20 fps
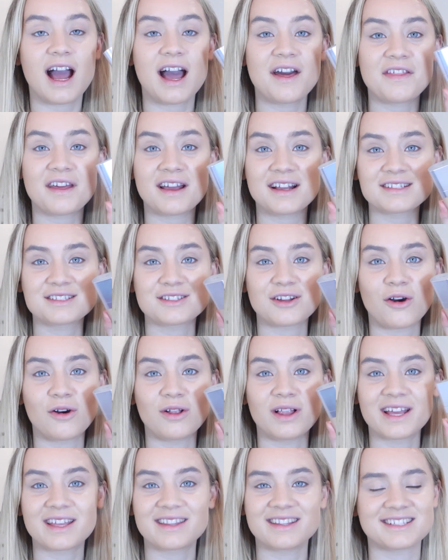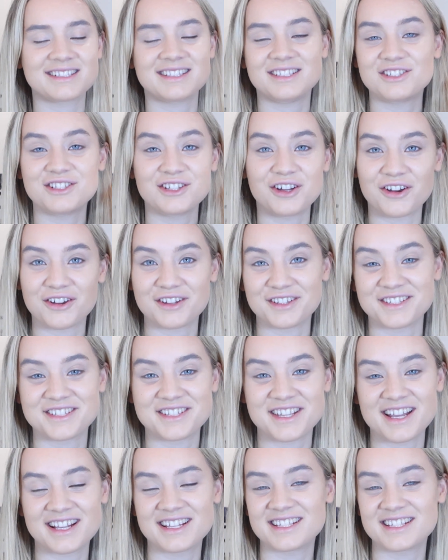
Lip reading: I think that's literally all I can say,